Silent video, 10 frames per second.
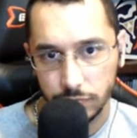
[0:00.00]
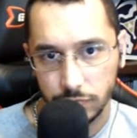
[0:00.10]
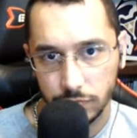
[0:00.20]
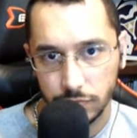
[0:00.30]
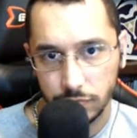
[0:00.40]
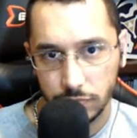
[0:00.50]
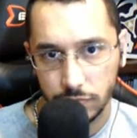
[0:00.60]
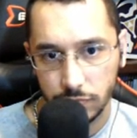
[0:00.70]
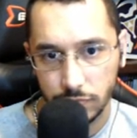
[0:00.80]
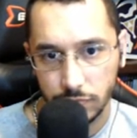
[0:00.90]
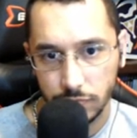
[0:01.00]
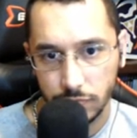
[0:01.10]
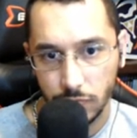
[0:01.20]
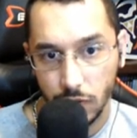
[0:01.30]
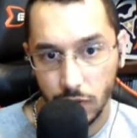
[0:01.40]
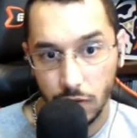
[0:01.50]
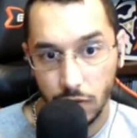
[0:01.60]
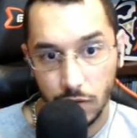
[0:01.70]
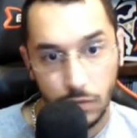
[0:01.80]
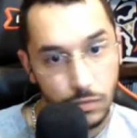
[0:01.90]

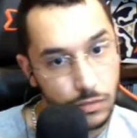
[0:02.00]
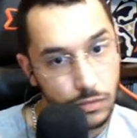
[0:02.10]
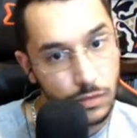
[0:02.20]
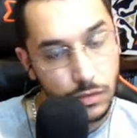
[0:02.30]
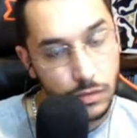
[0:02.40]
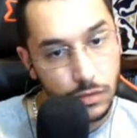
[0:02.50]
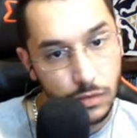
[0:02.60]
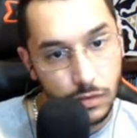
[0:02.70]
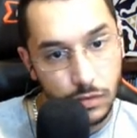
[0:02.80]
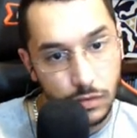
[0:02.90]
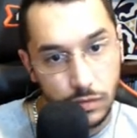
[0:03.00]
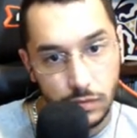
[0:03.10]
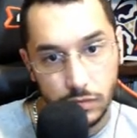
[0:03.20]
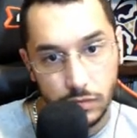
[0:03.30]
(silence)